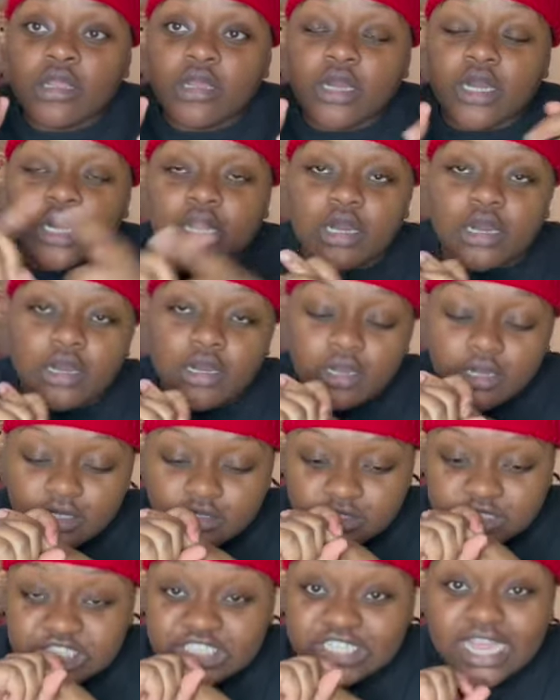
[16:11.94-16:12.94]
uh,
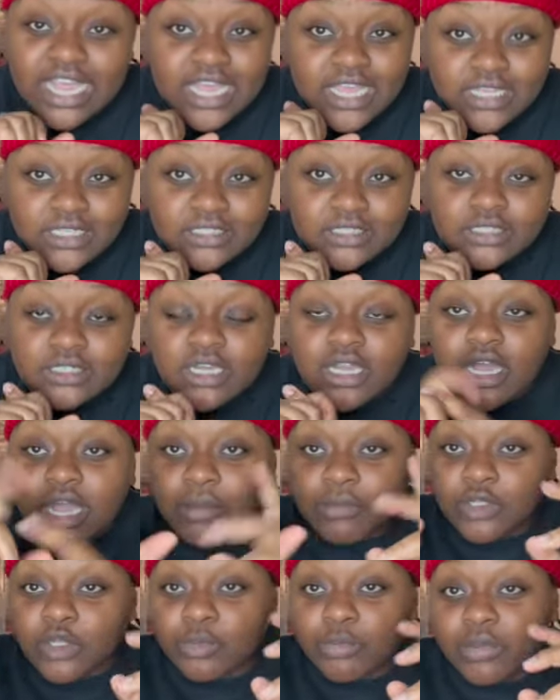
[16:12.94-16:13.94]
Jazz.
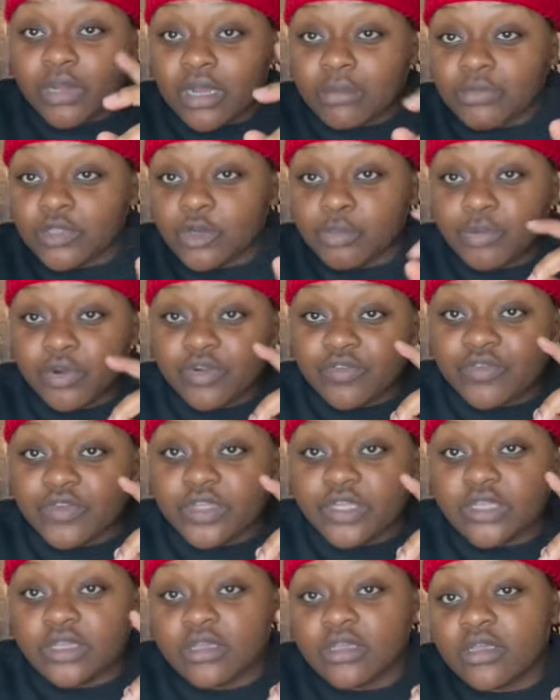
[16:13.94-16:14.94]
I'm low. I'm low
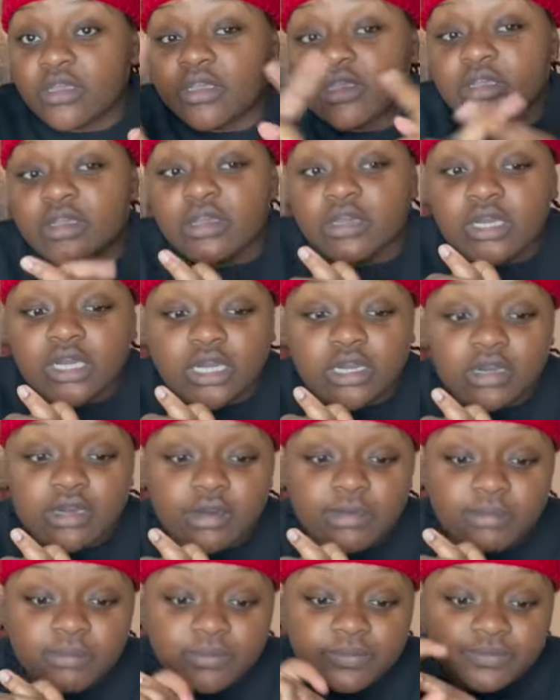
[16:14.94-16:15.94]
perfect.
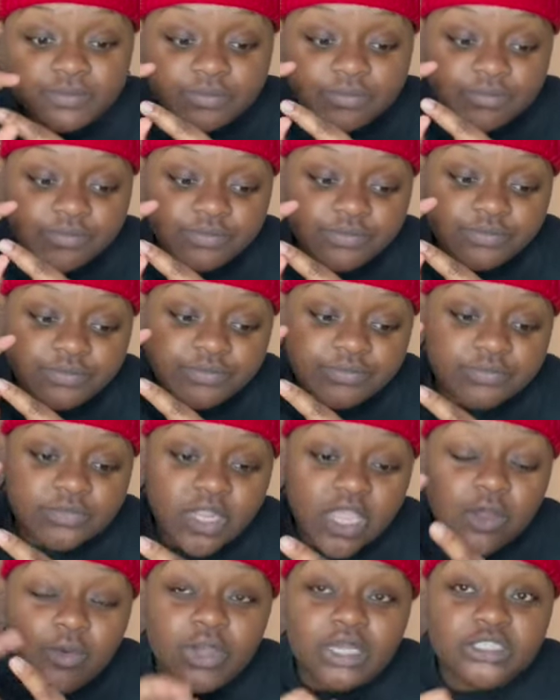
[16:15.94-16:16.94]
Um,
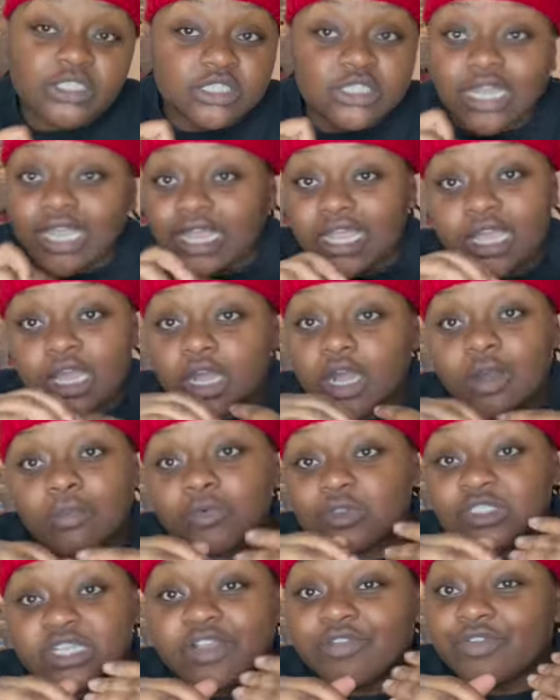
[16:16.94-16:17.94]
I watch her like
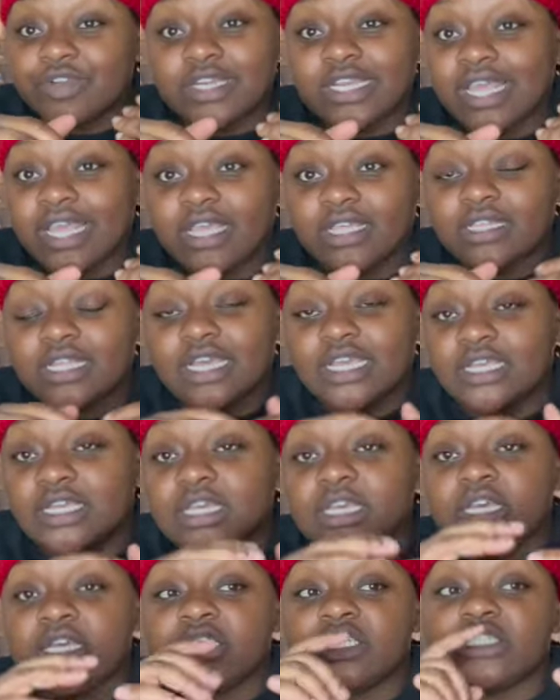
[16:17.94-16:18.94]
almost every day. Like
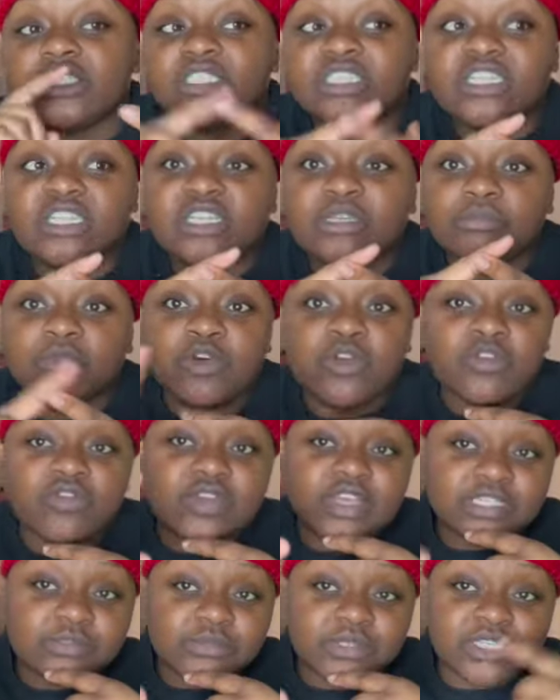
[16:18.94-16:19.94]
she
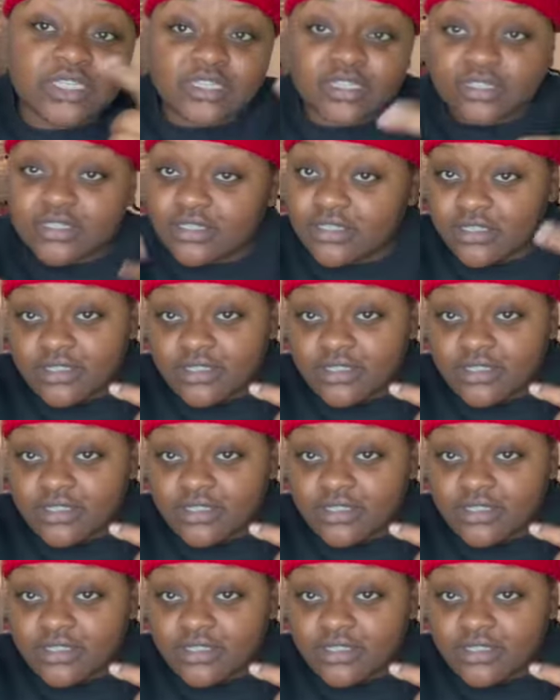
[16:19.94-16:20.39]
motivates me to